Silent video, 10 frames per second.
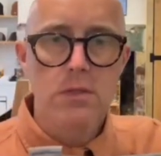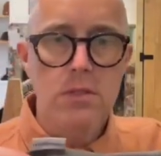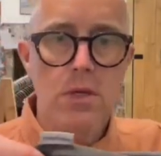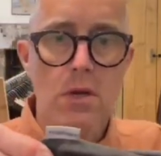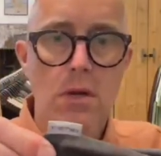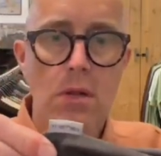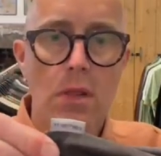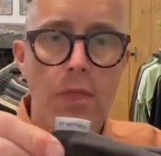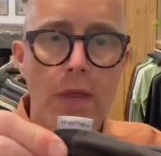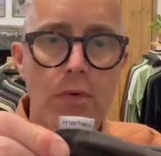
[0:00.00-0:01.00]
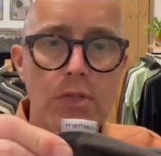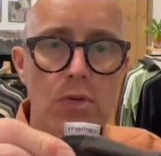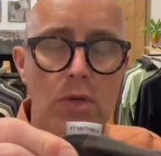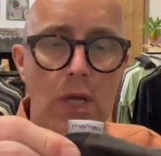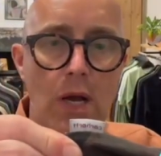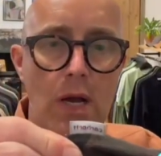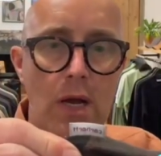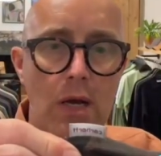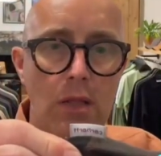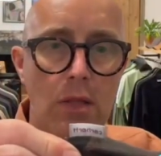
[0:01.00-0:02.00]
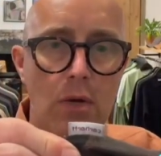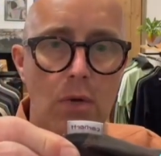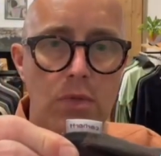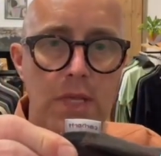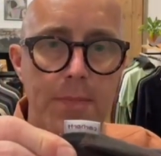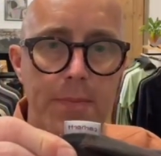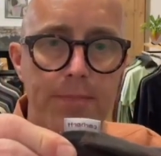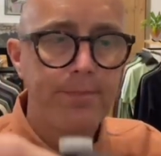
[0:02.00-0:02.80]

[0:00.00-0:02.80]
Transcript: So there is your Carhartt logo tab.